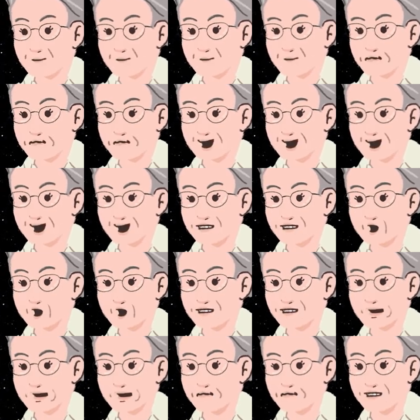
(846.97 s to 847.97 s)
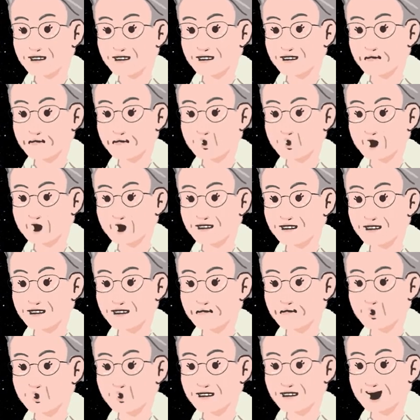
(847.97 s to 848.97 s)
That's why pulsars spin
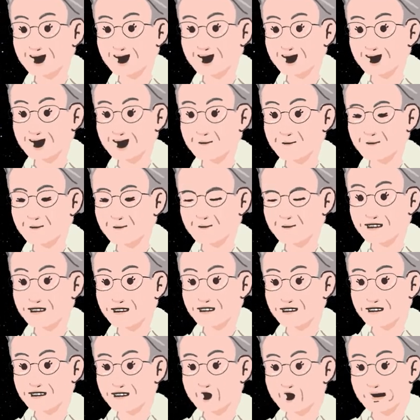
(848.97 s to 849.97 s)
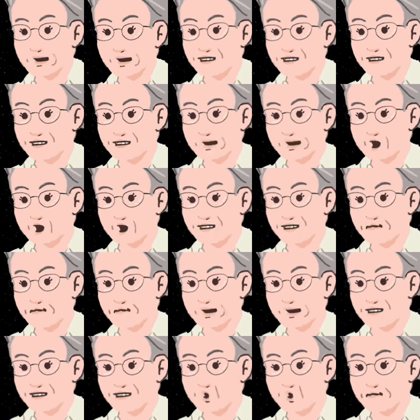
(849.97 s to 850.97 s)
so fast, up to hundreds
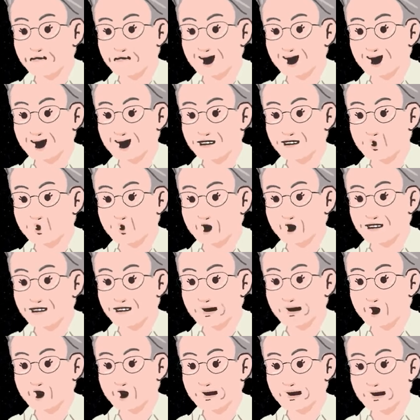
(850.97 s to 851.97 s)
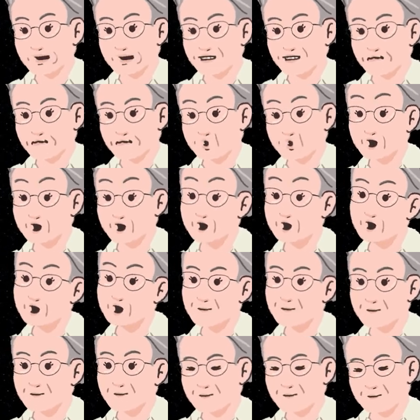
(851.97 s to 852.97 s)
of times per second if they're
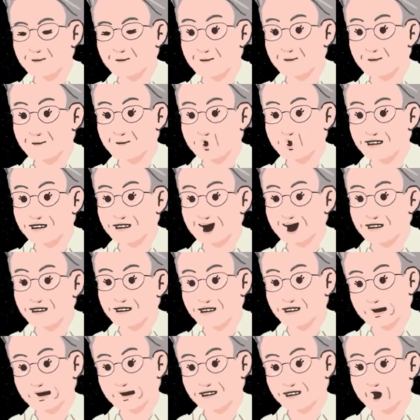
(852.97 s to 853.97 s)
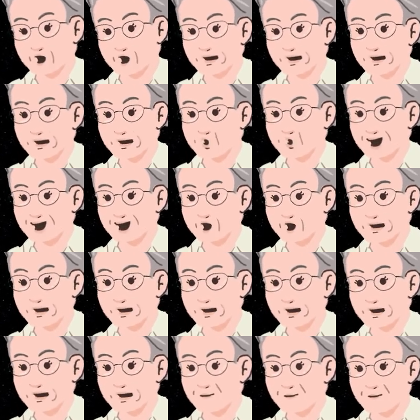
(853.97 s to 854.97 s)
young, with perfect
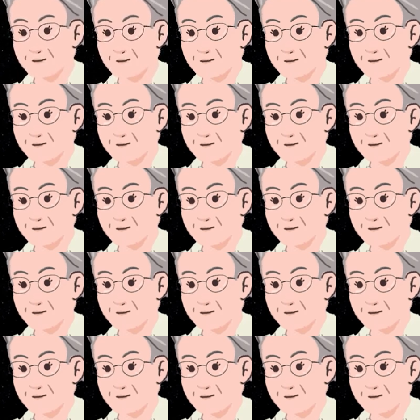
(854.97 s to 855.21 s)
regularity.